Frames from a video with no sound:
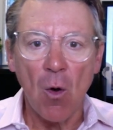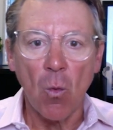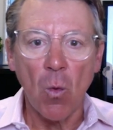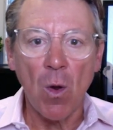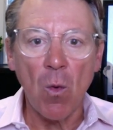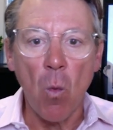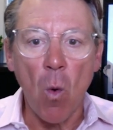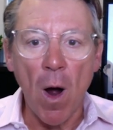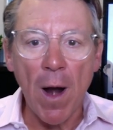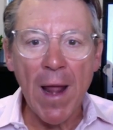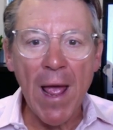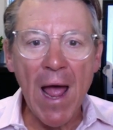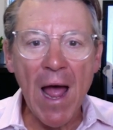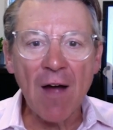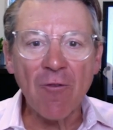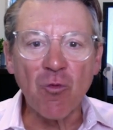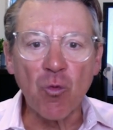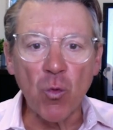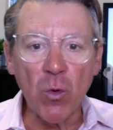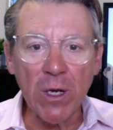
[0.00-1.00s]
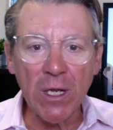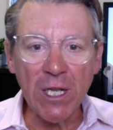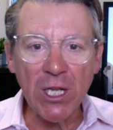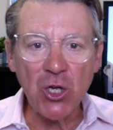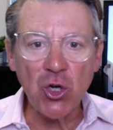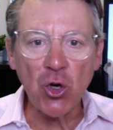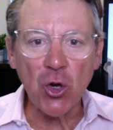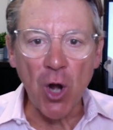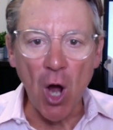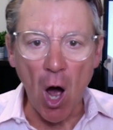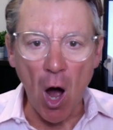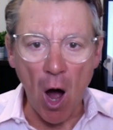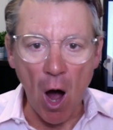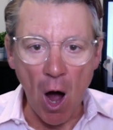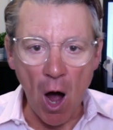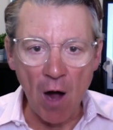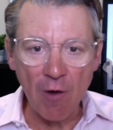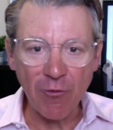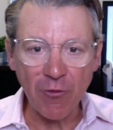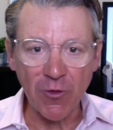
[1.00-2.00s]
we want to have really good
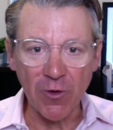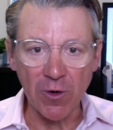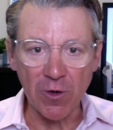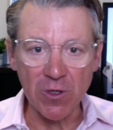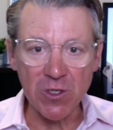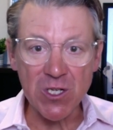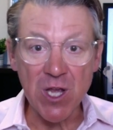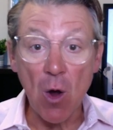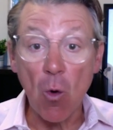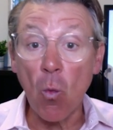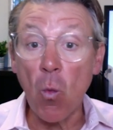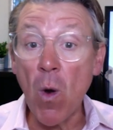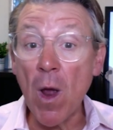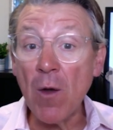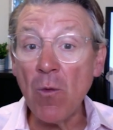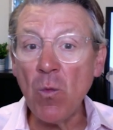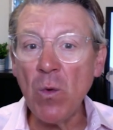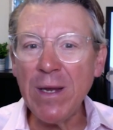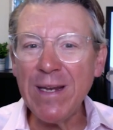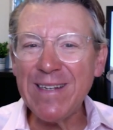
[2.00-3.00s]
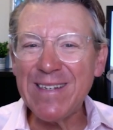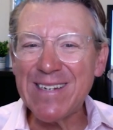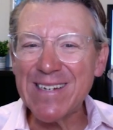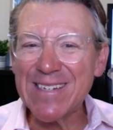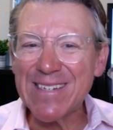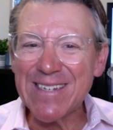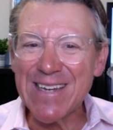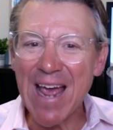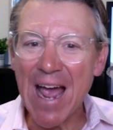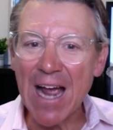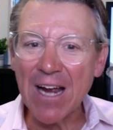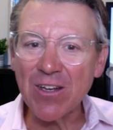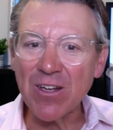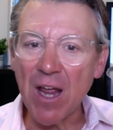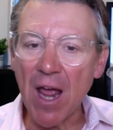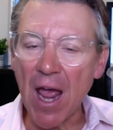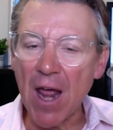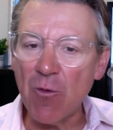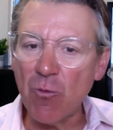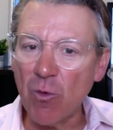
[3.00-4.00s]
offers when we detect
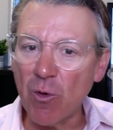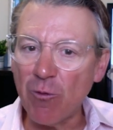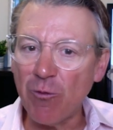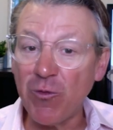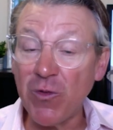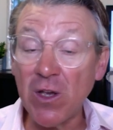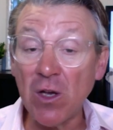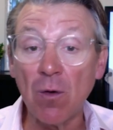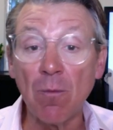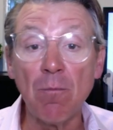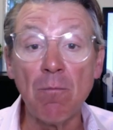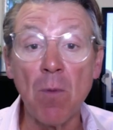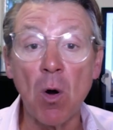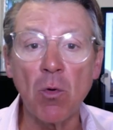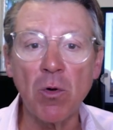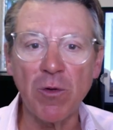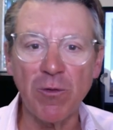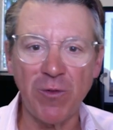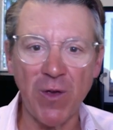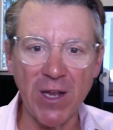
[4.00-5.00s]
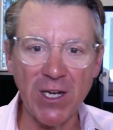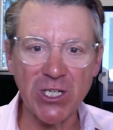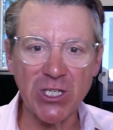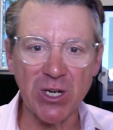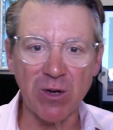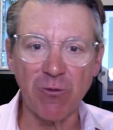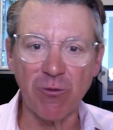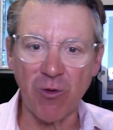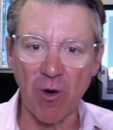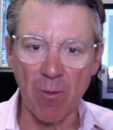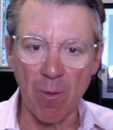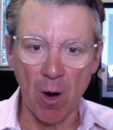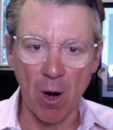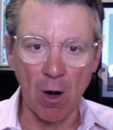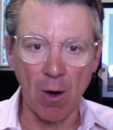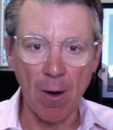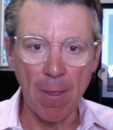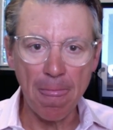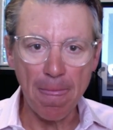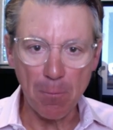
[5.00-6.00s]
and reveal motivation from
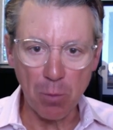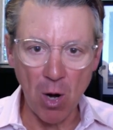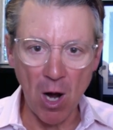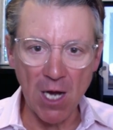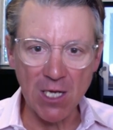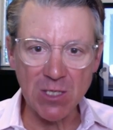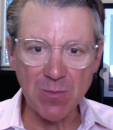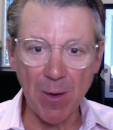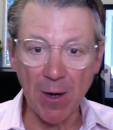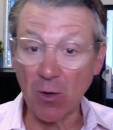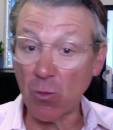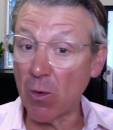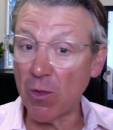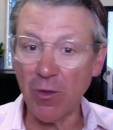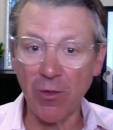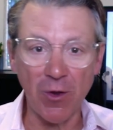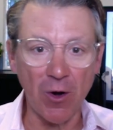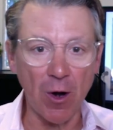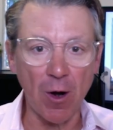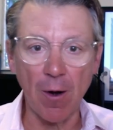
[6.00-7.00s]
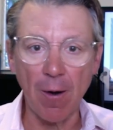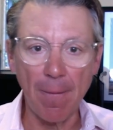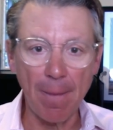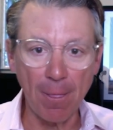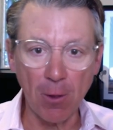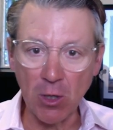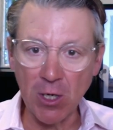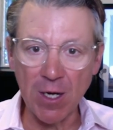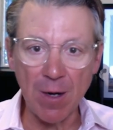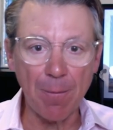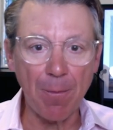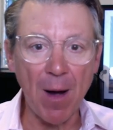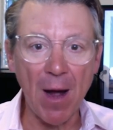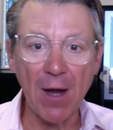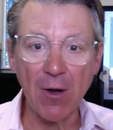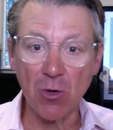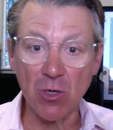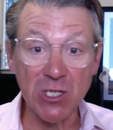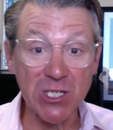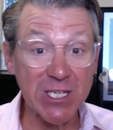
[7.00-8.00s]
our prospect, whether they're looking to
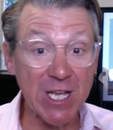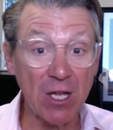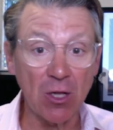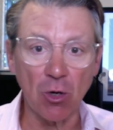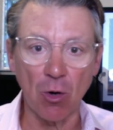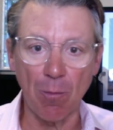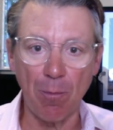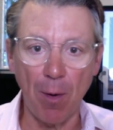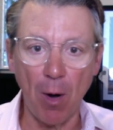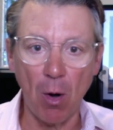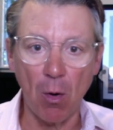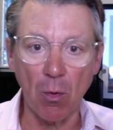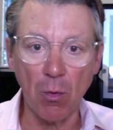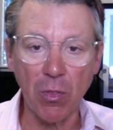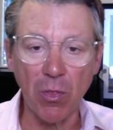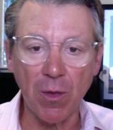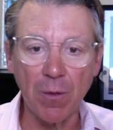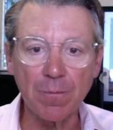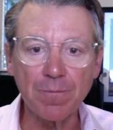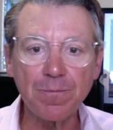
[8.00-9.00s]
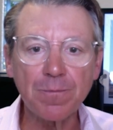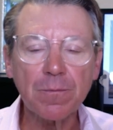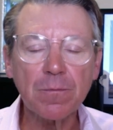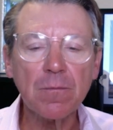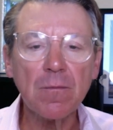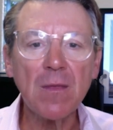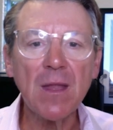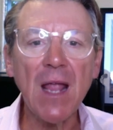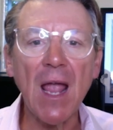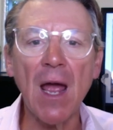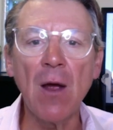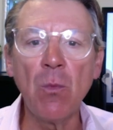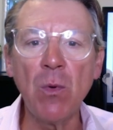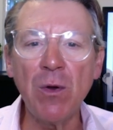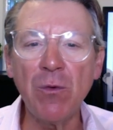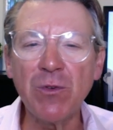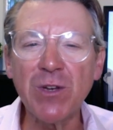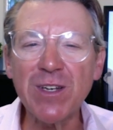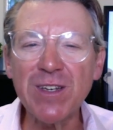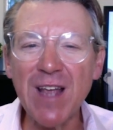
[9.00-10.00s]
buy or sell or both, and
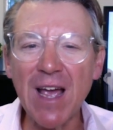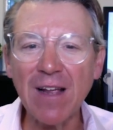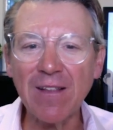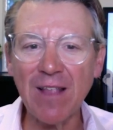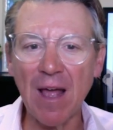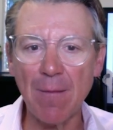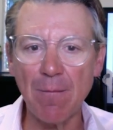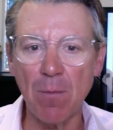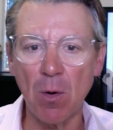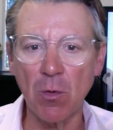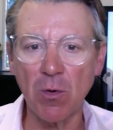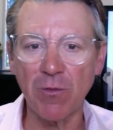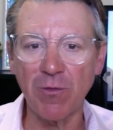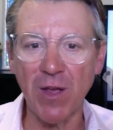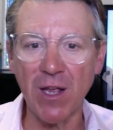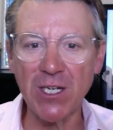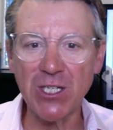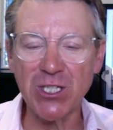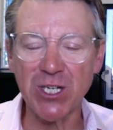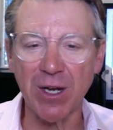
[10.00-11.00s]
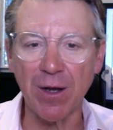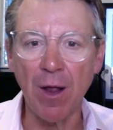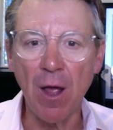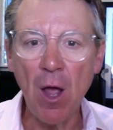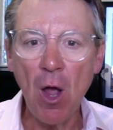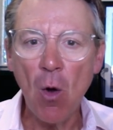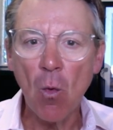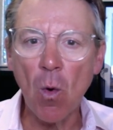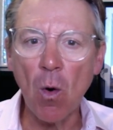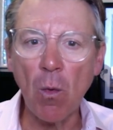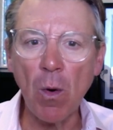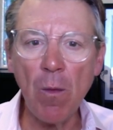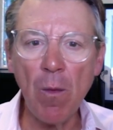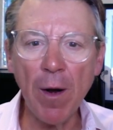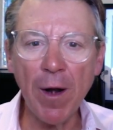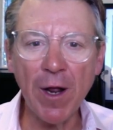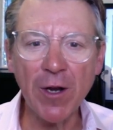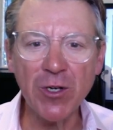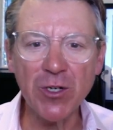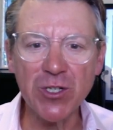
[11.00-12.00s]
we detect that motivation. What we
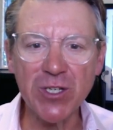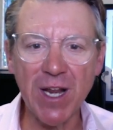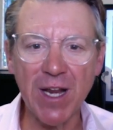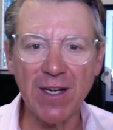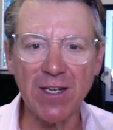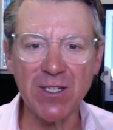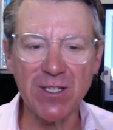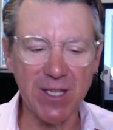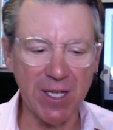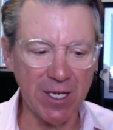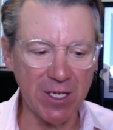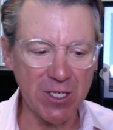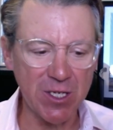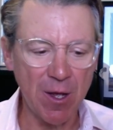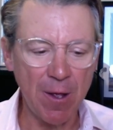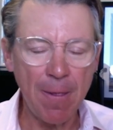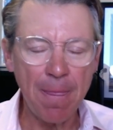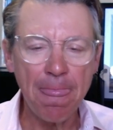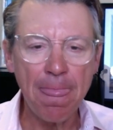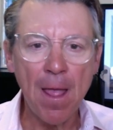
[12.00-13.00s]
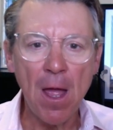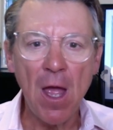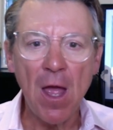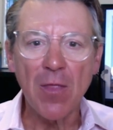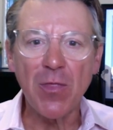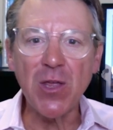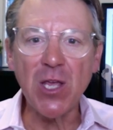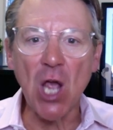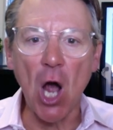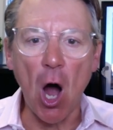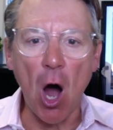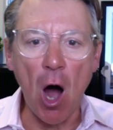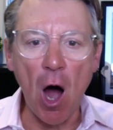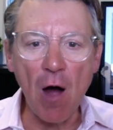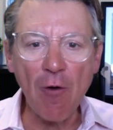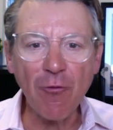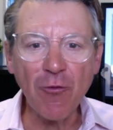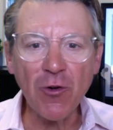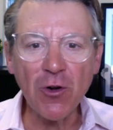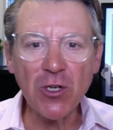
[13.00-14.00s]
want to understand is this the
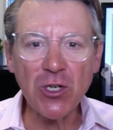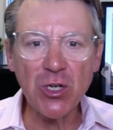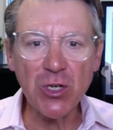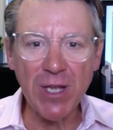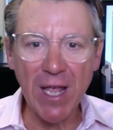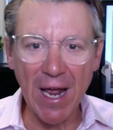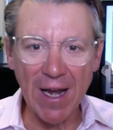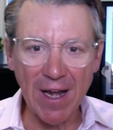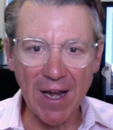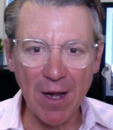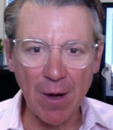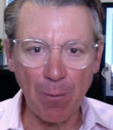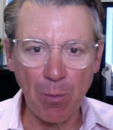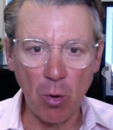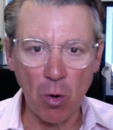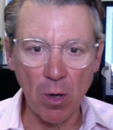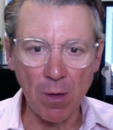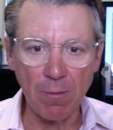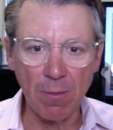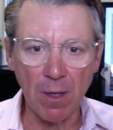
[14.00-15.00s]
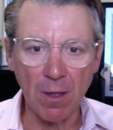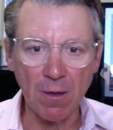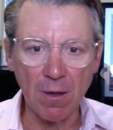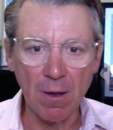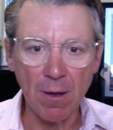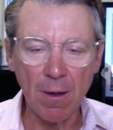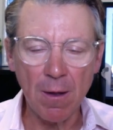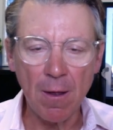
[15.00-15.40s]
offer to get an appointment